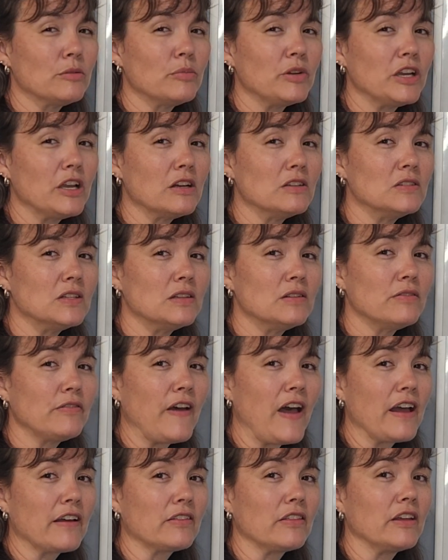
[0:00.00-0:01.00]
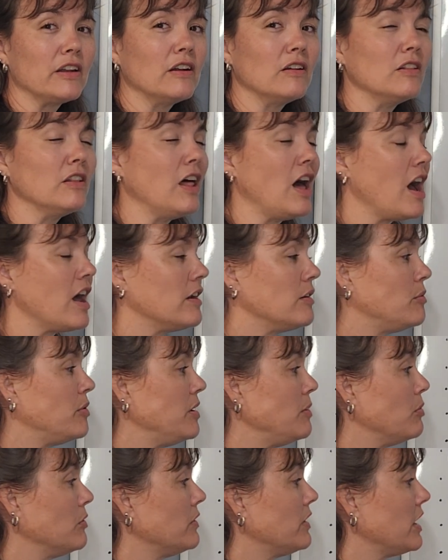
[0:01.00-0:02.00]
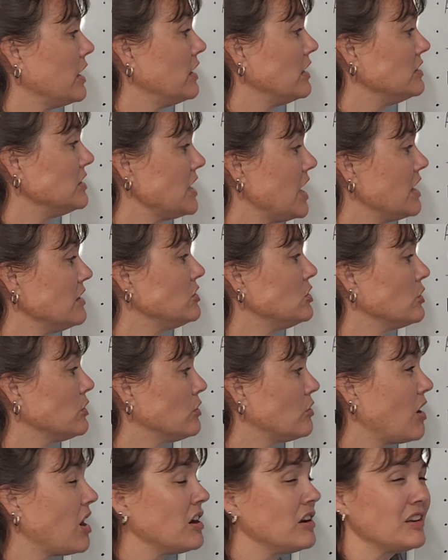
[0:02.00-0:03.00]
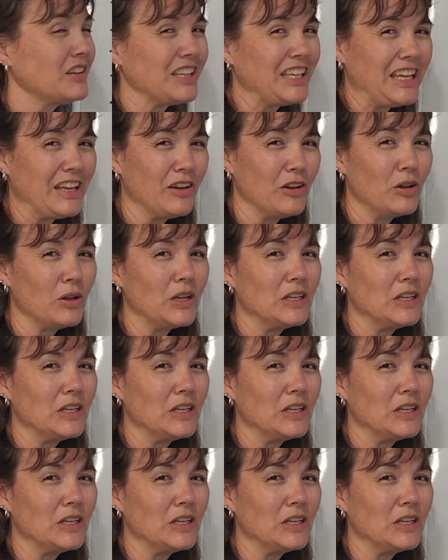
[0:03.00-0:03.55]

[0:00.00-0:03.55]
because of the fact that a lot of people that I test are chronically ill,